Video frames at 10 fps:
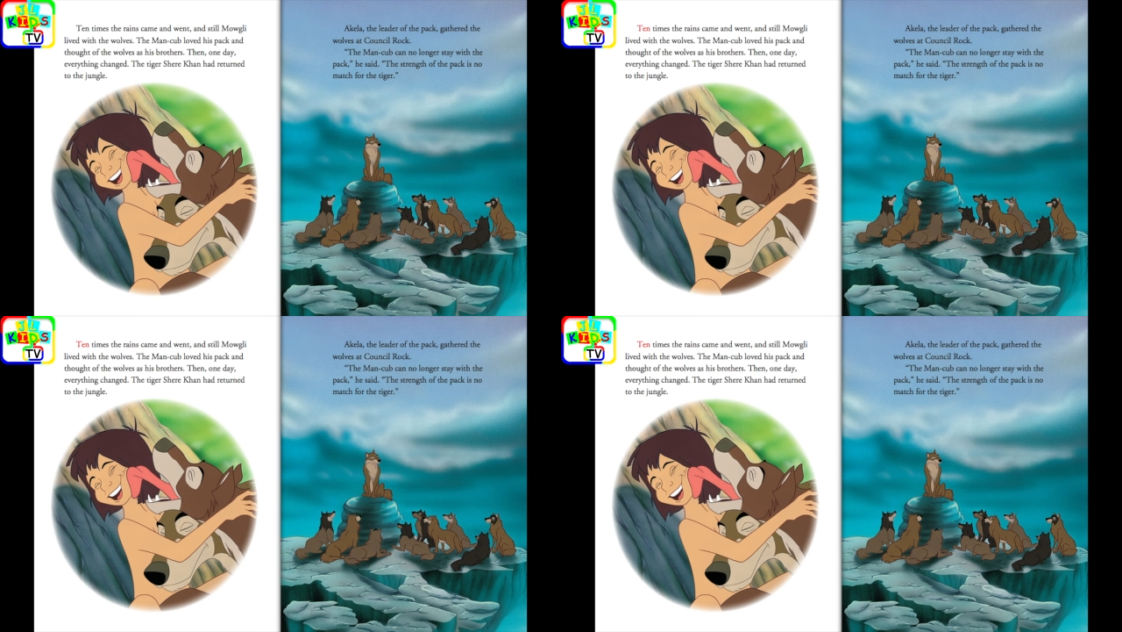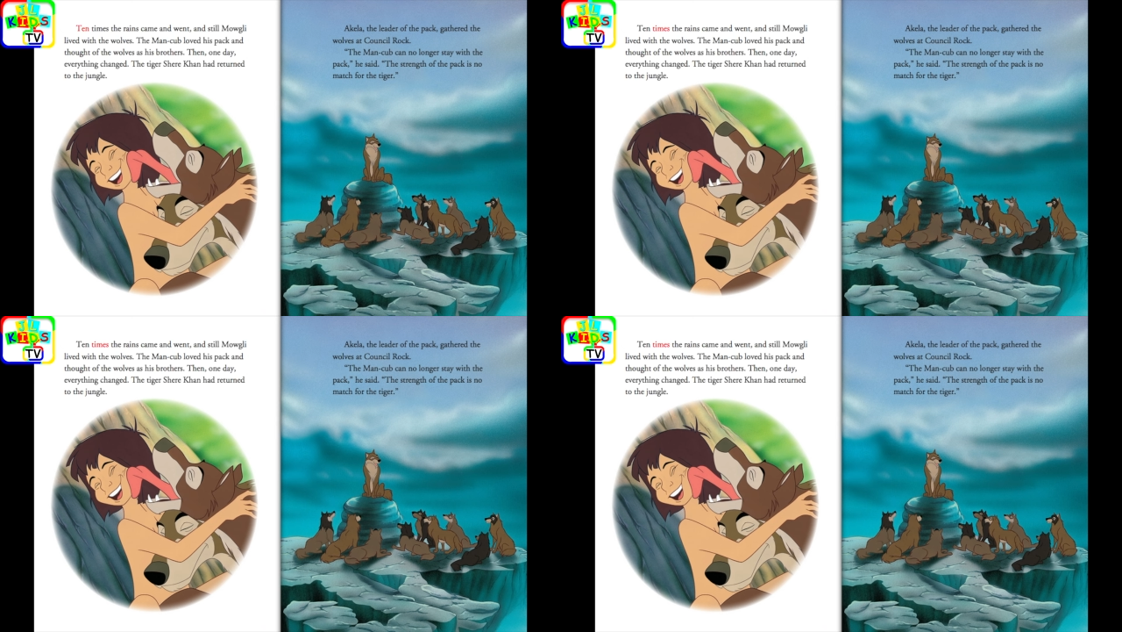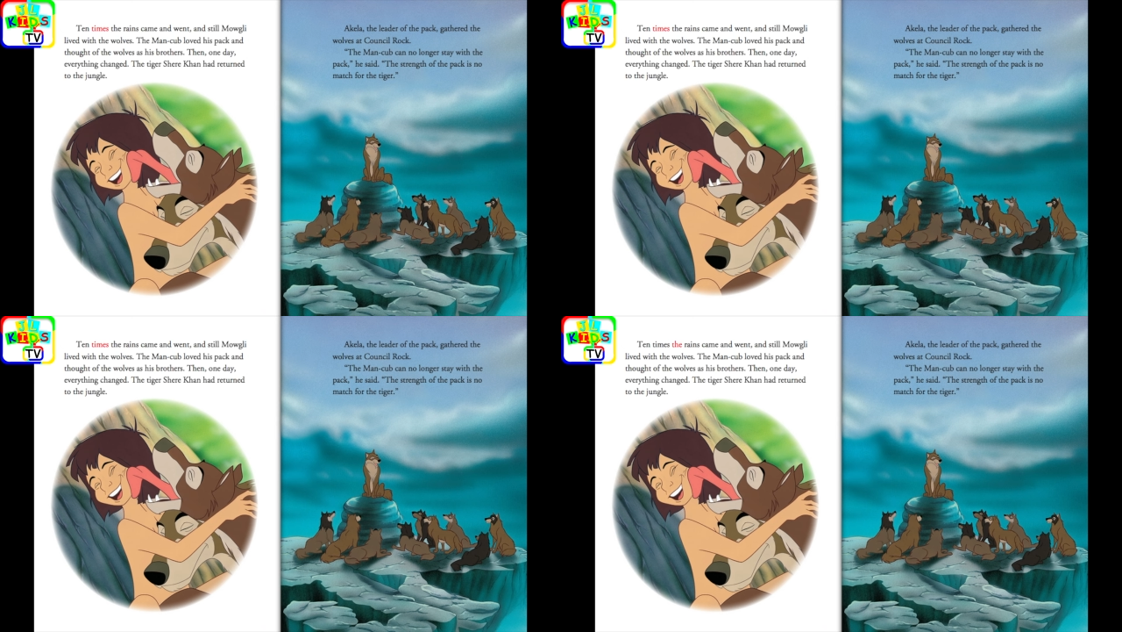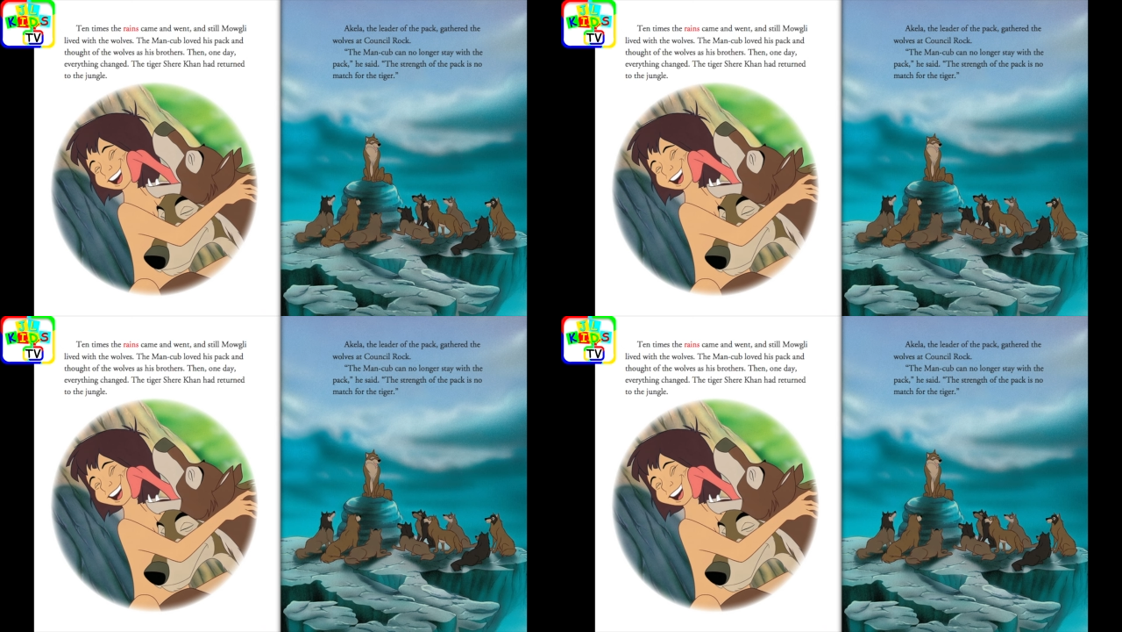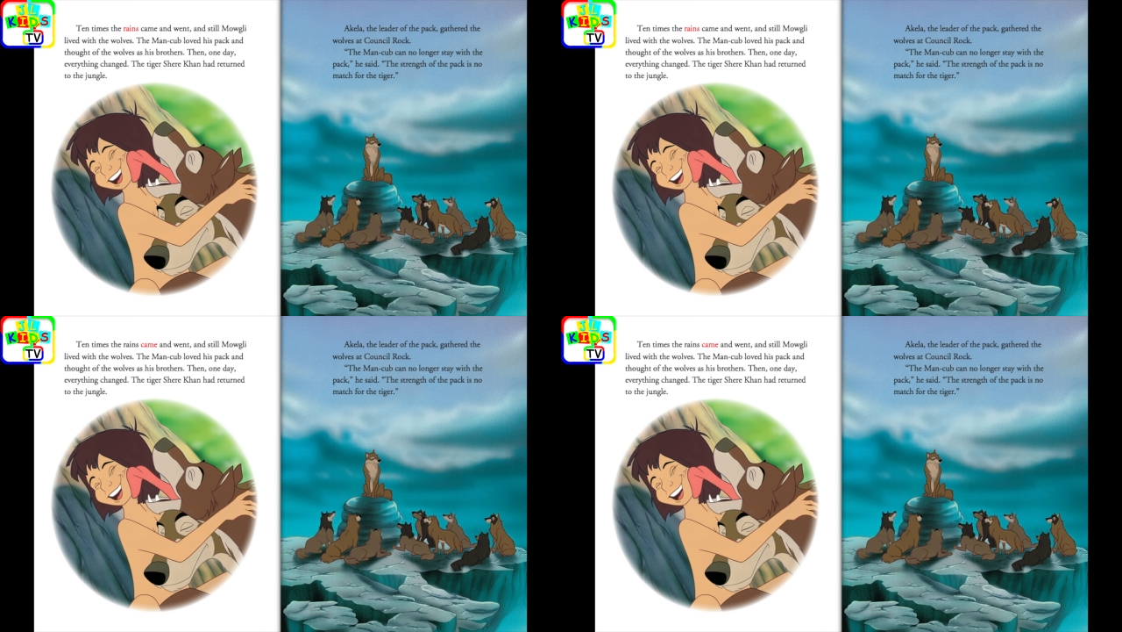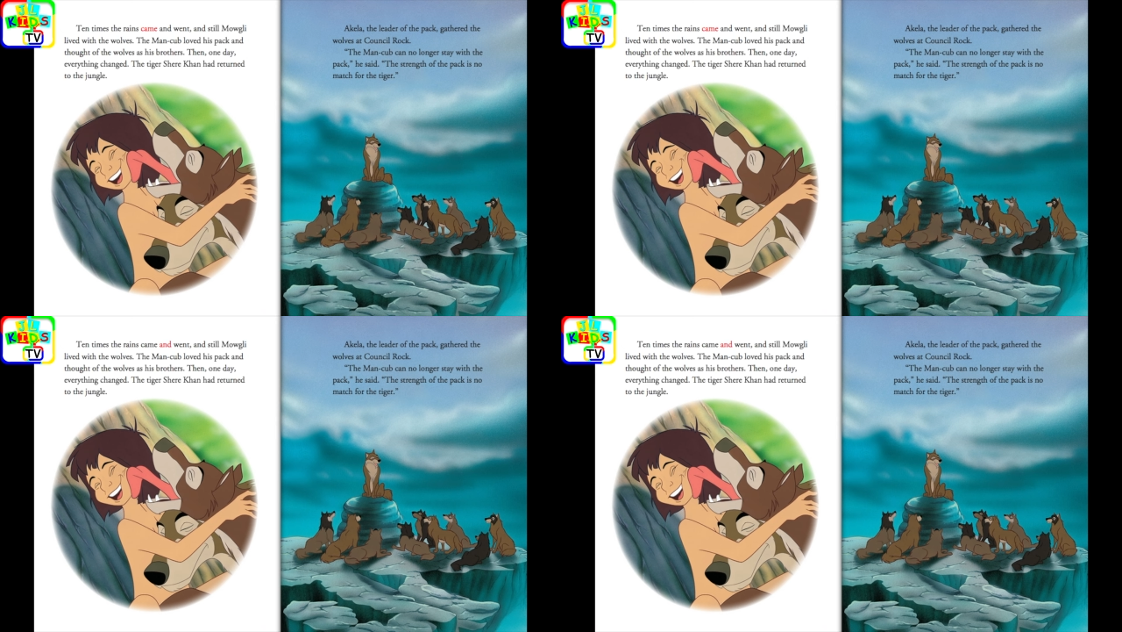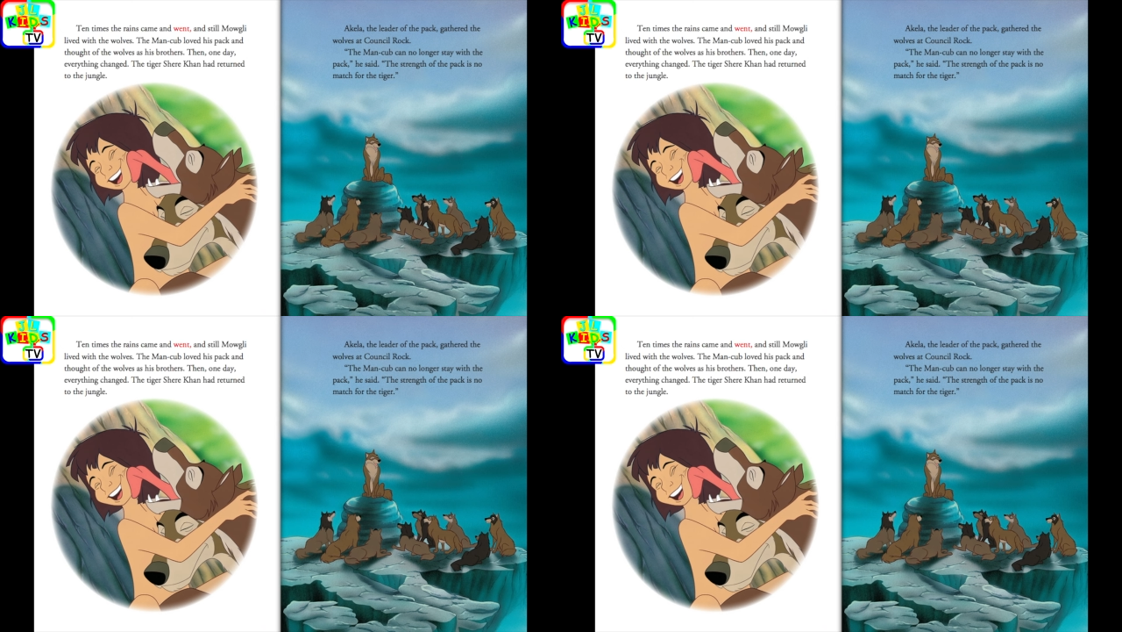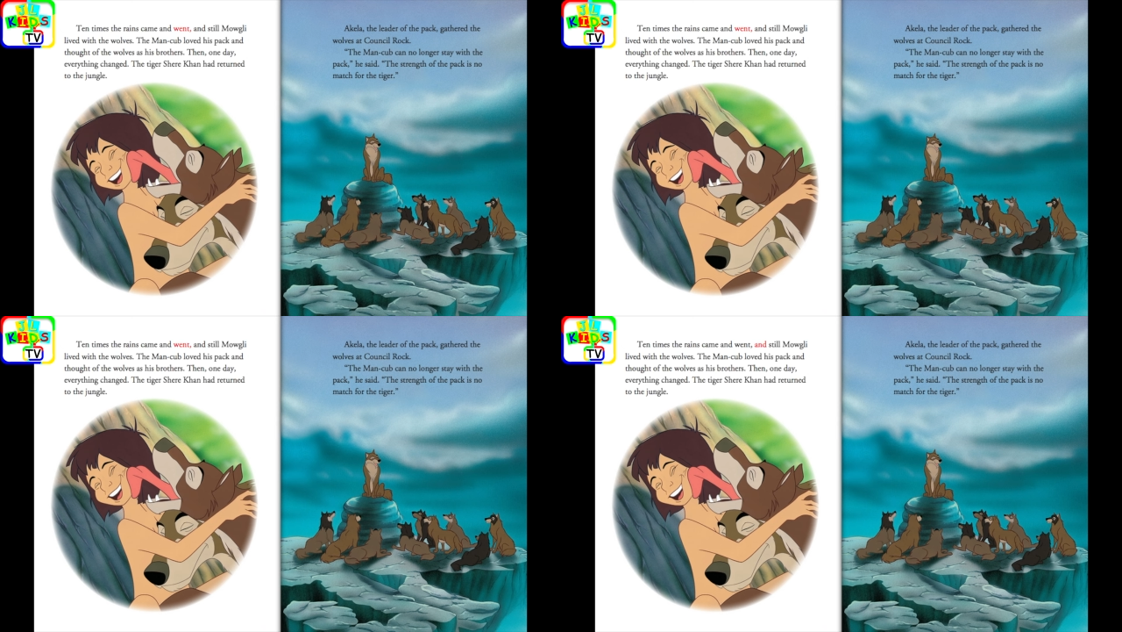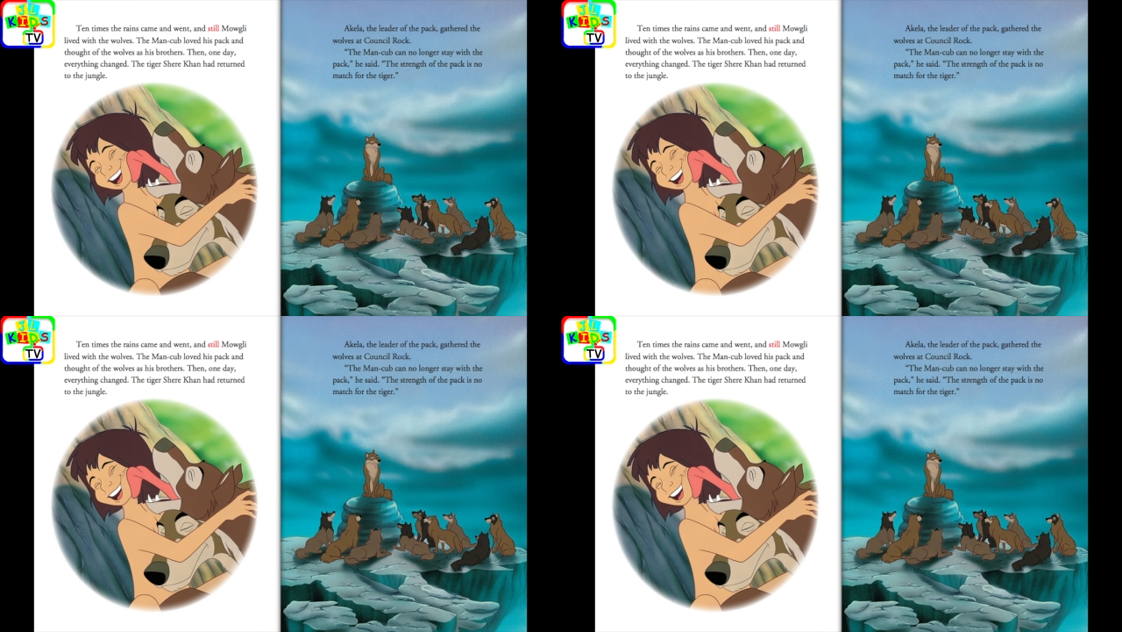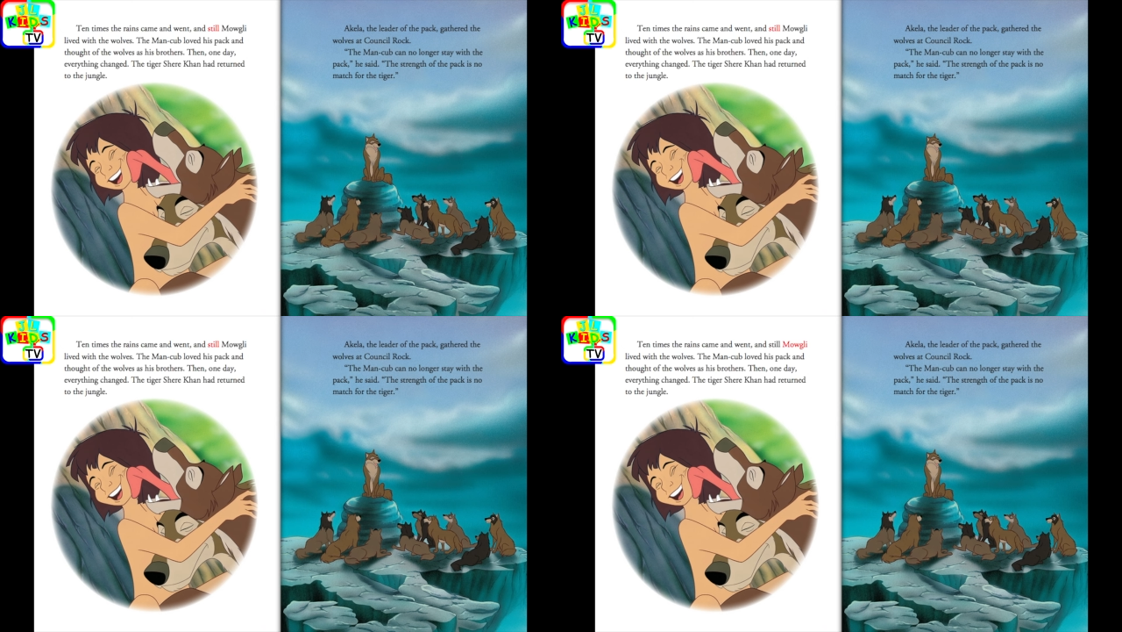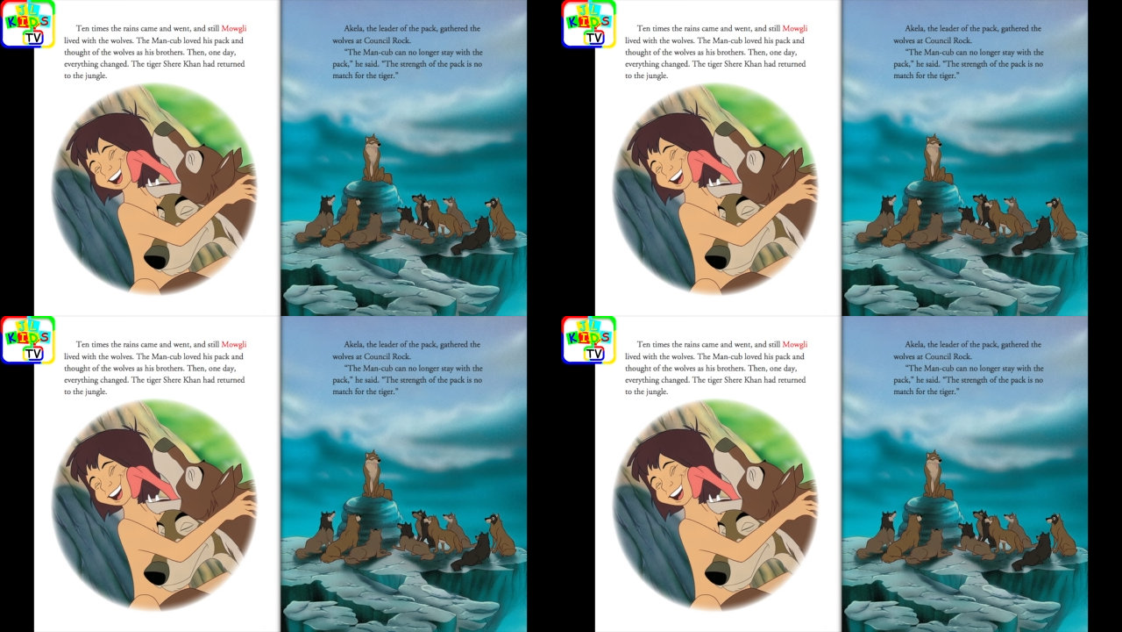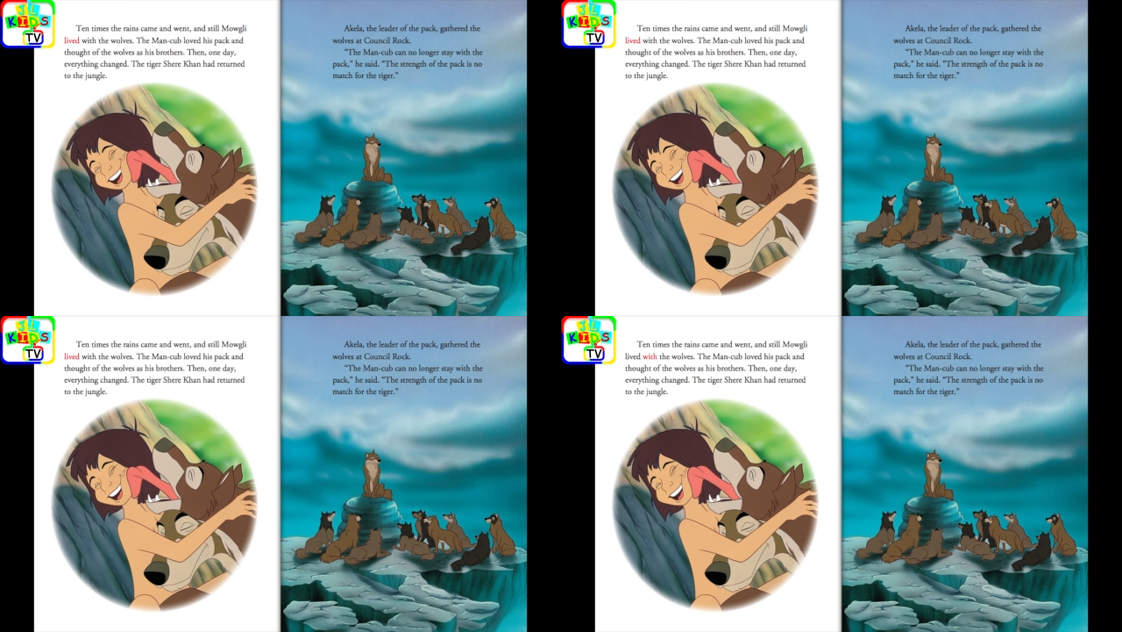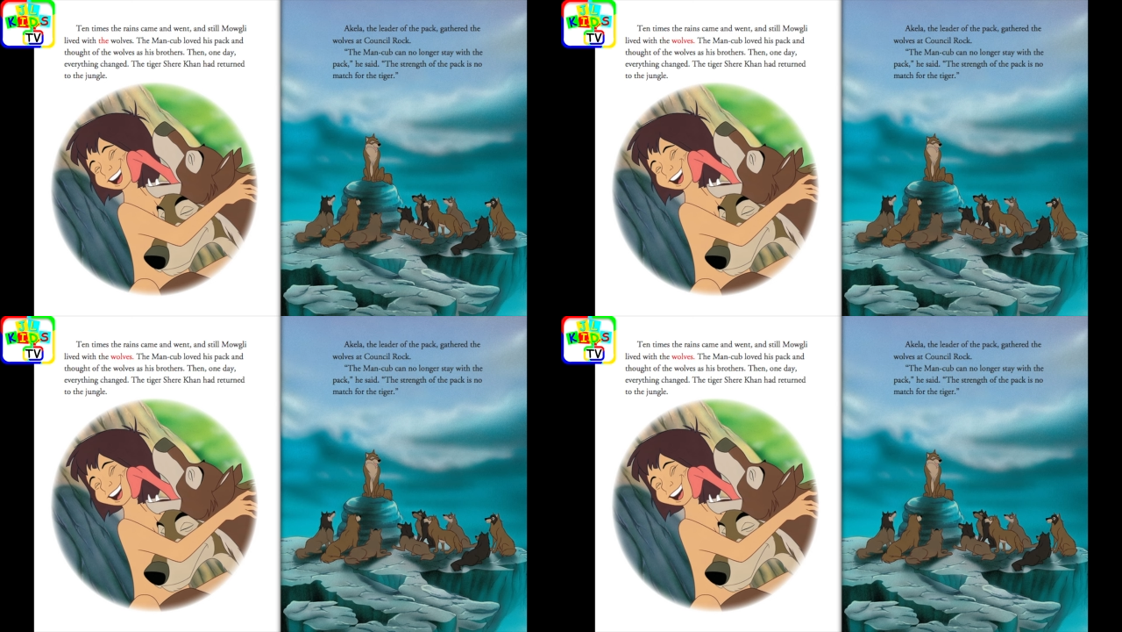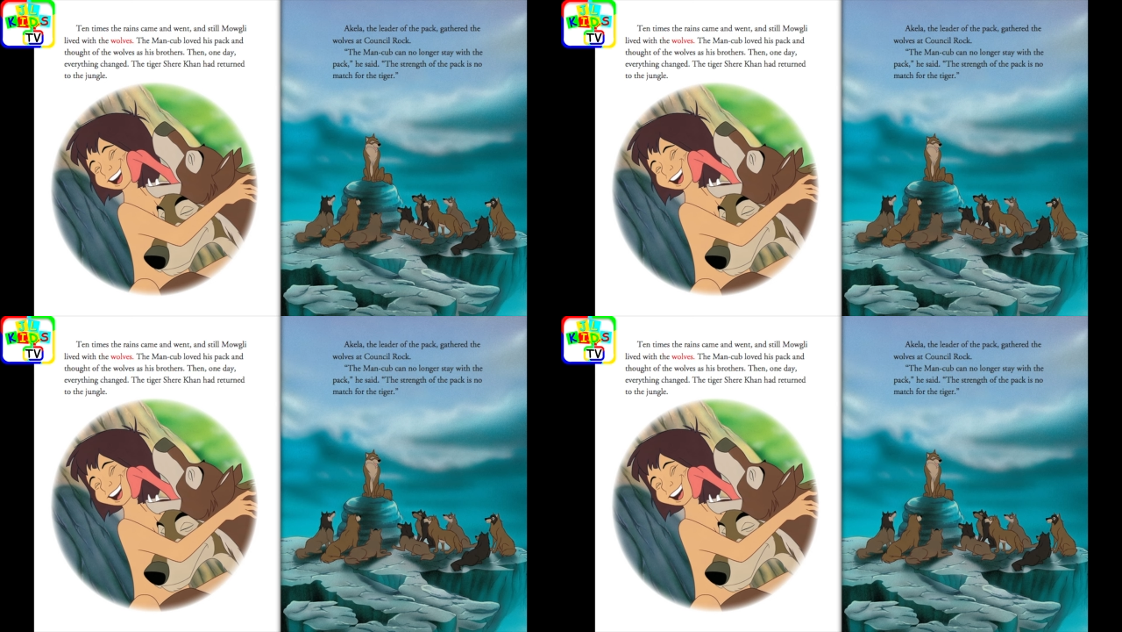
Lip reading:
No face is visible, so there are no lips to read.